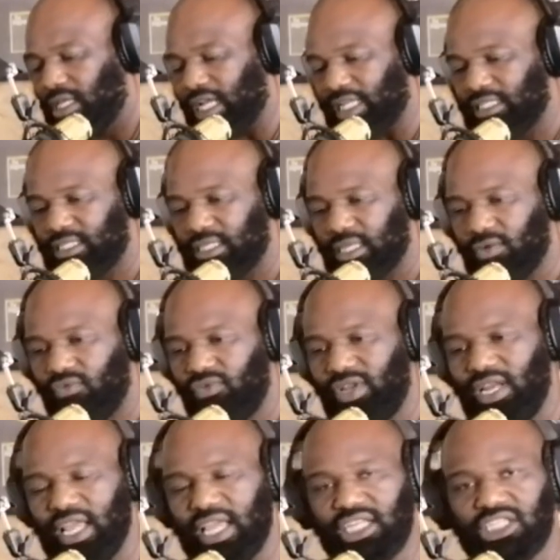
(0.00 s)
that
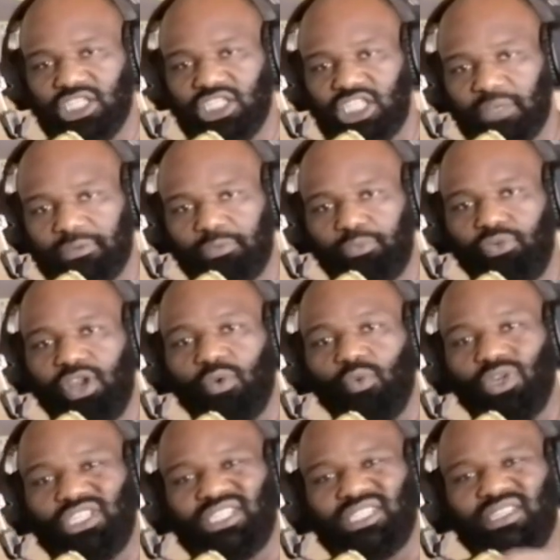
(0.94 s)
relationships
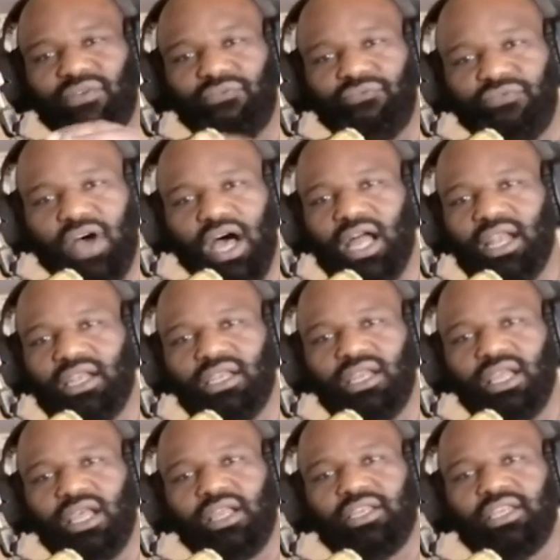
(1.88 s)
bring, which is the fun,